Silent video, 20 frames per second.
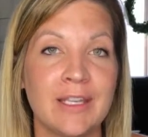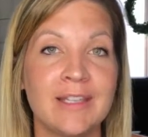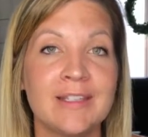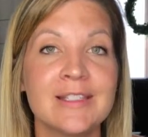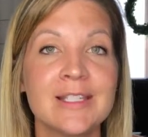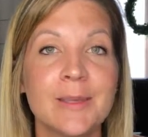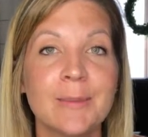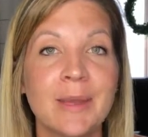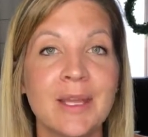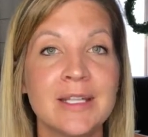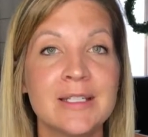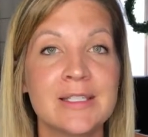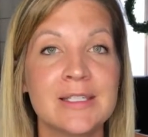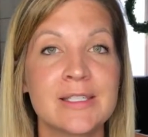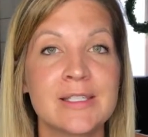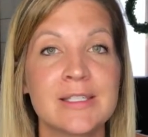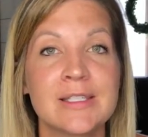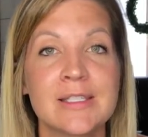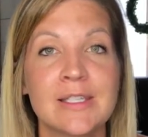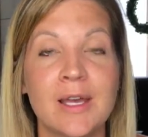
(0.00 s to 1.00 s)
It is
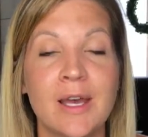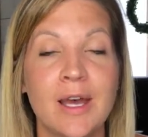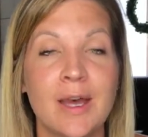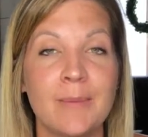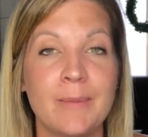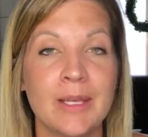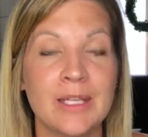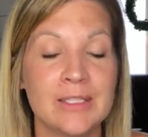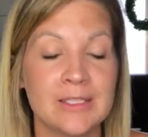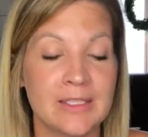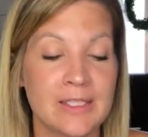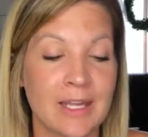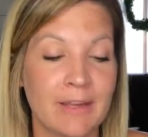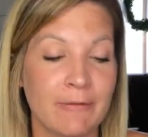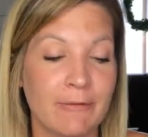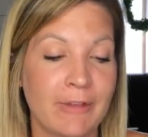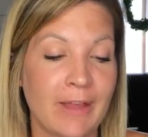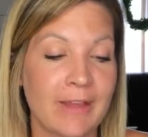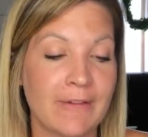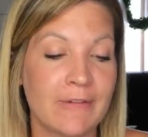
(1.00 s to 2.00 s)
a mainstay
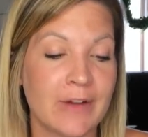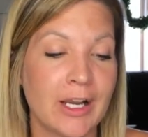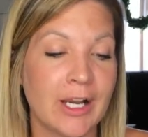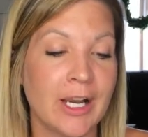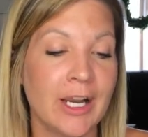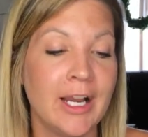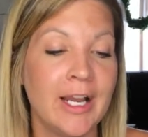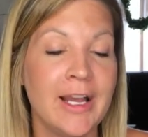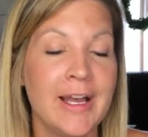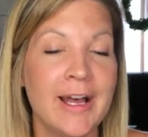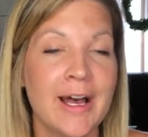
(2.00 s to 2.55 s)
flavor,